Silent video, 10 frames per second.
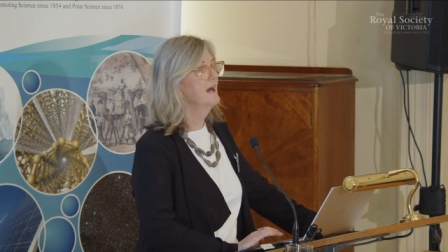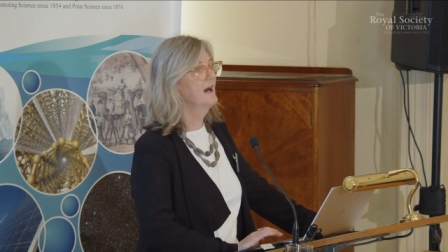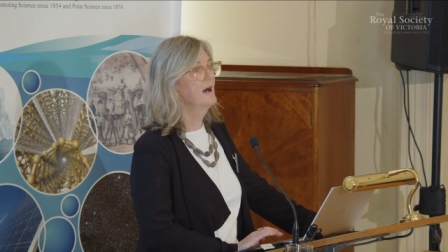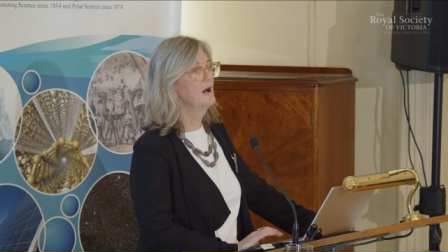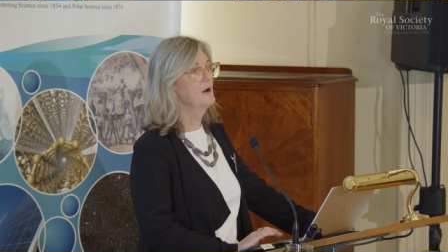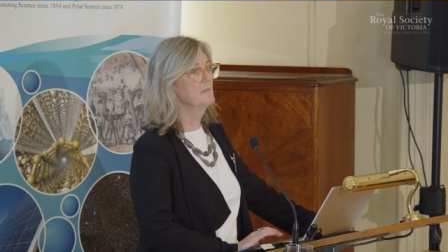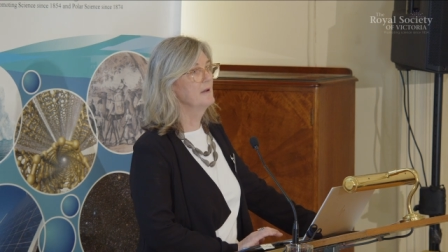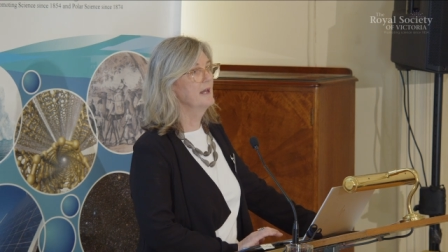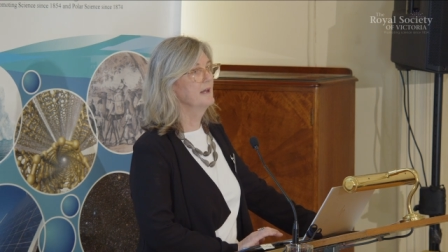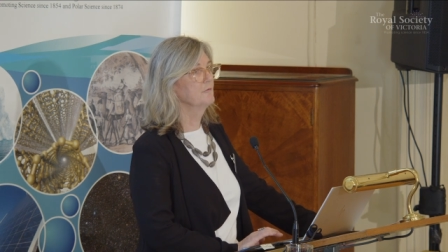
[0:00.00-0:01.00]

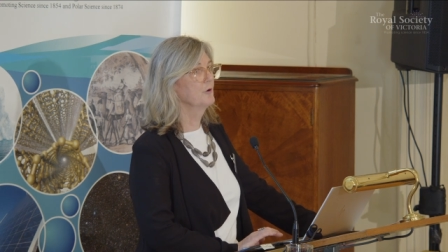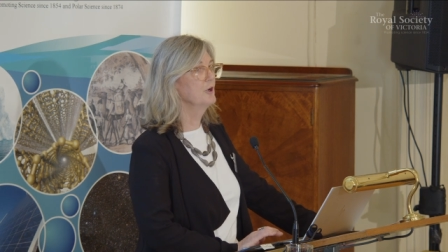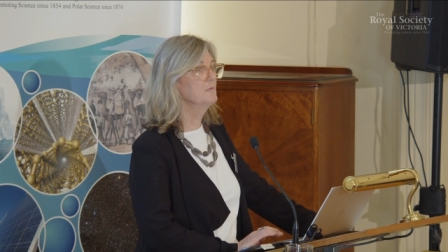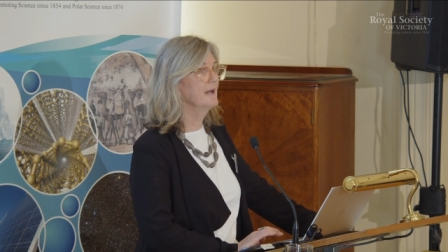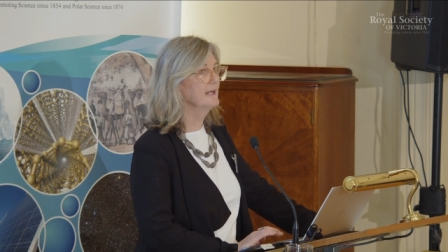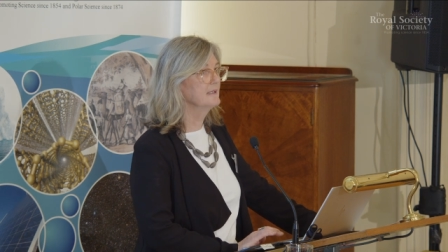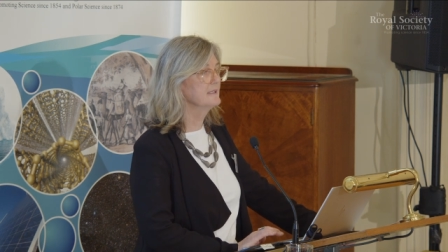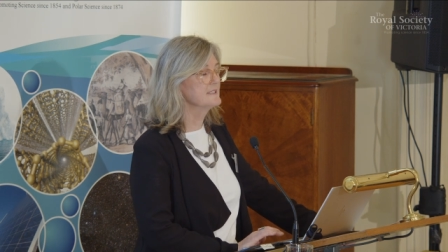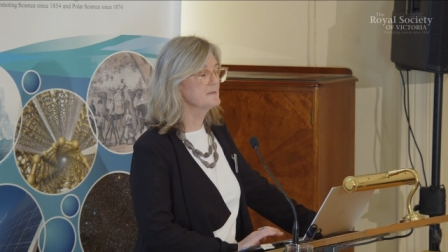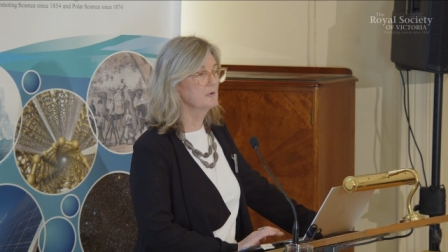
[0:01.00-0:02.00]
And road
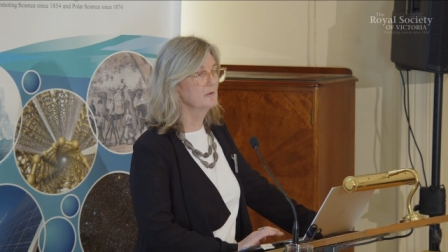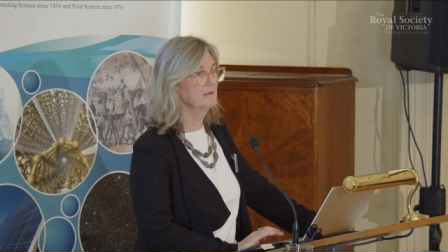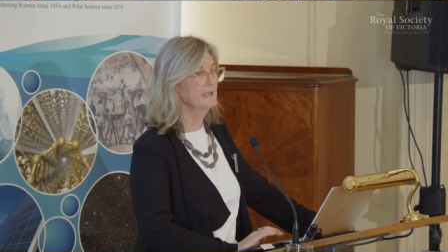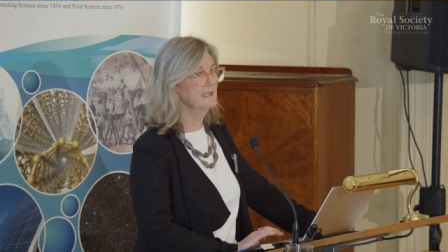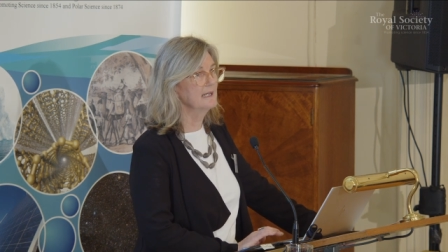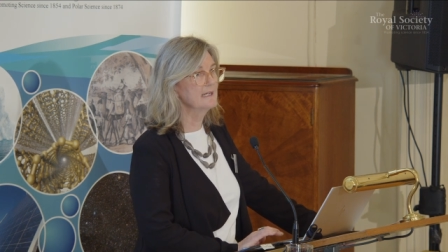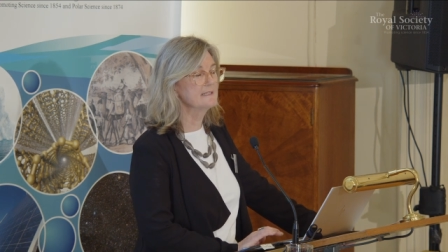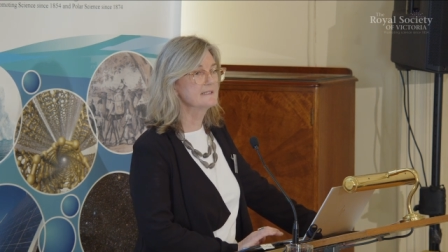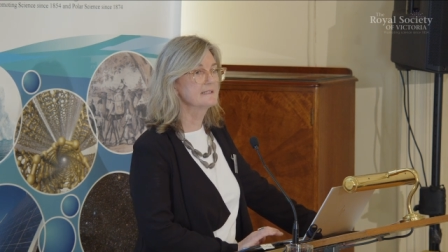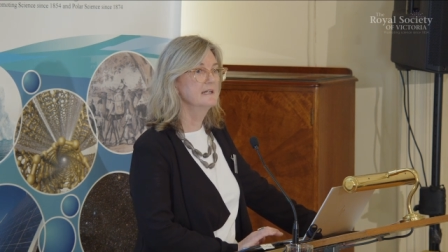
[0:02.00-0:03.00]
maintenance probably
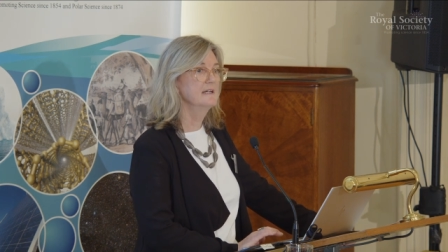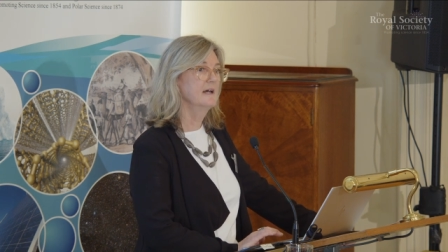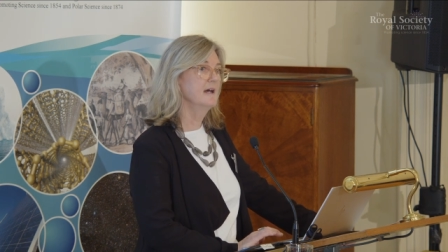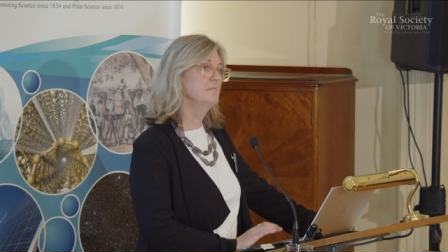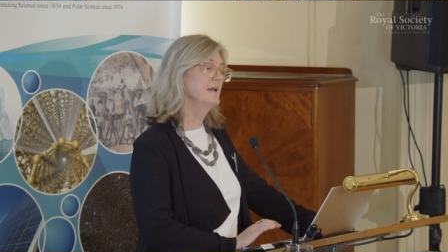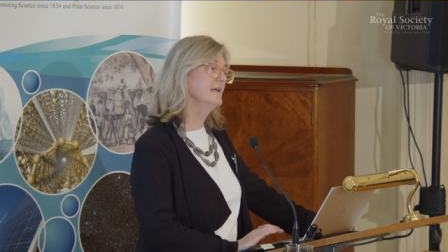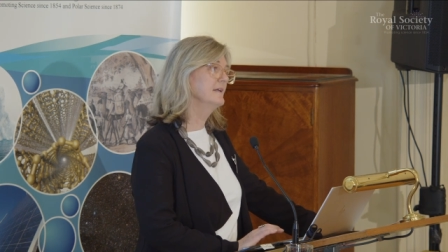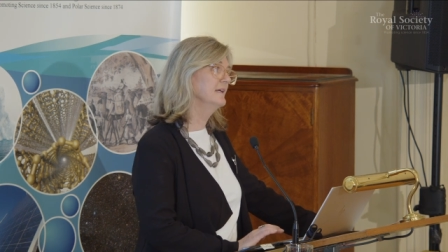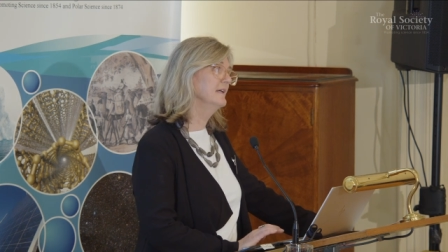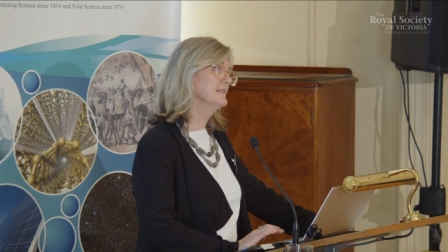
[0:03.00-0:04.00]
less,
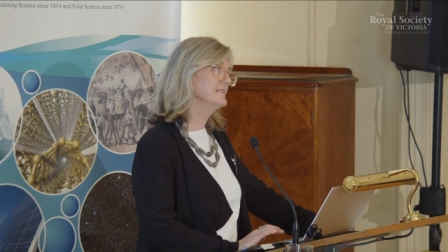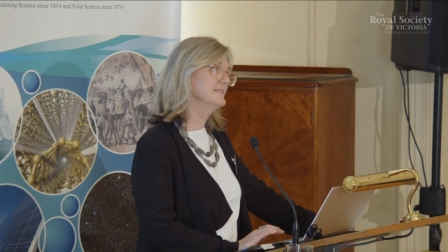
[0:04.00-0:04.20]
amenity and